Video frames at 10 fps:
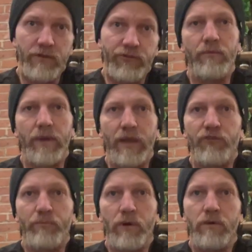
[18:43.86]
So when I
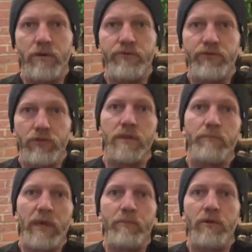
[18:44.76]
spoke to the
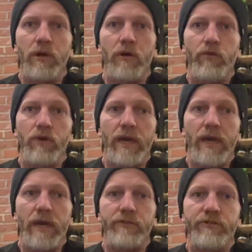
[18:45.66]
people over
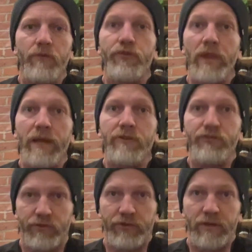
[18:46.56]
at Flex
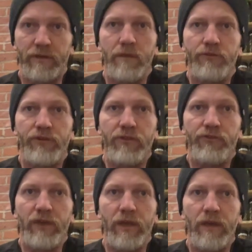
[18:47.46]
Seal, she
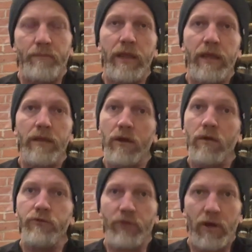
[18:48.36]
said it
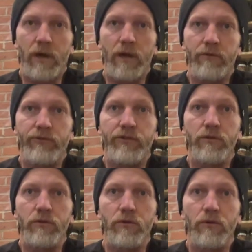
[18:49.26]
goes on
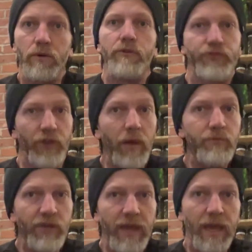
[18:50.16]
to
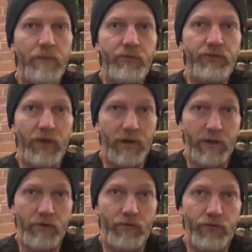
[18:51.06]
some types
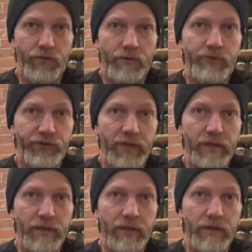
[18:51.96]
of
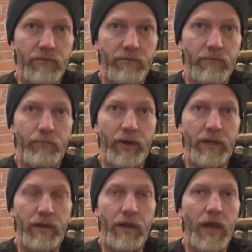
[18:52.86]
sealant,
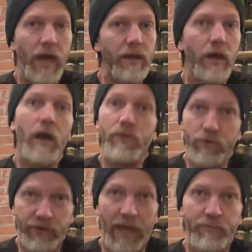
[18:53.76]
but not
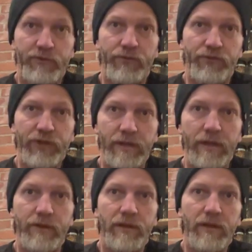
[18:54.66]
other types of
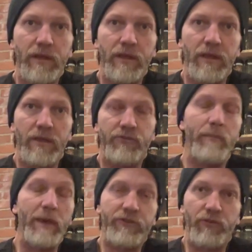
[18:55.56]
sealant. So I
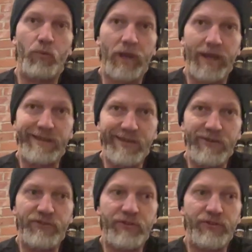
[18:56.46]
mentioned what I
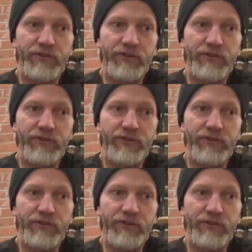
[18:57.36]
used and she